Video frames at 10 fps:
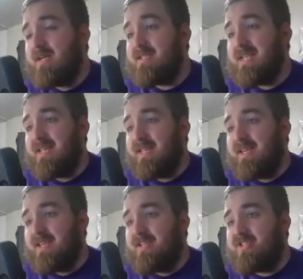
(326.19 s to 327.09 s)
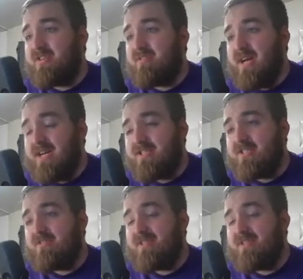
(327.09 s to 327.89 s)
because I think he should last year,